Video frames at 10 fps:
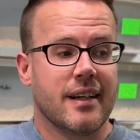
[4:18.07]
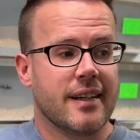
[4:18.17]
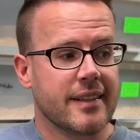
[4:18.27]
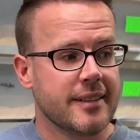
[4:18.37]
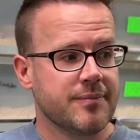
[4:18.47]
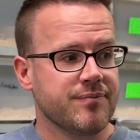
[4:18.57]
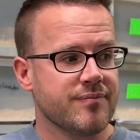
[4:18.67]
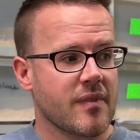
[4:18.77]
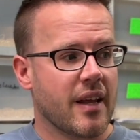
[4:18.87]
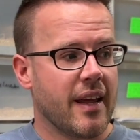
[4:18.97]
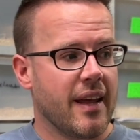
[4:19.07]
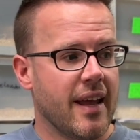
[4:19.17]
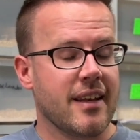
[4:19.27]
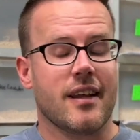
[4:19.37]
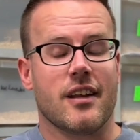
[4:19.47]

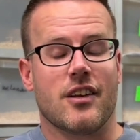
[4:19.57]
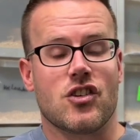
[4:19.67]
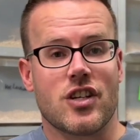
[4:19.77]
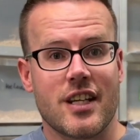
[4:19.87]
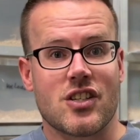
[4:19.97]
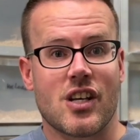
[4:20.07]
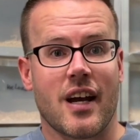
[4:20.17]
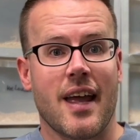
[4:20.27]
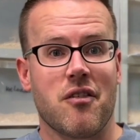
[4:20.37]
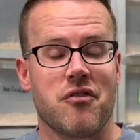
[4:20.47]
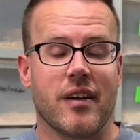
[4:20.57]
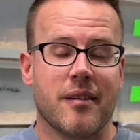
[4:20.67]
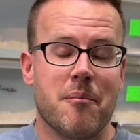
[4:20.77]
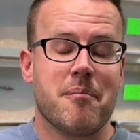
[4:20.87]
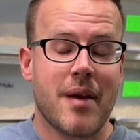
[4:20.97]
And since I have
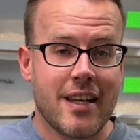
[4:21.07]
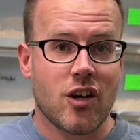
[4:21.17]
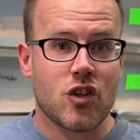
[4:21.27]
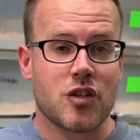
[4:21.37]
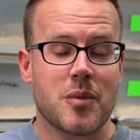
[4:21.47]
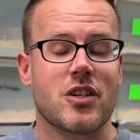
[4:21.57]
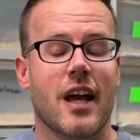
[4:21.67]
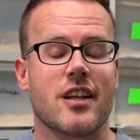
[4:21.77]
many customers,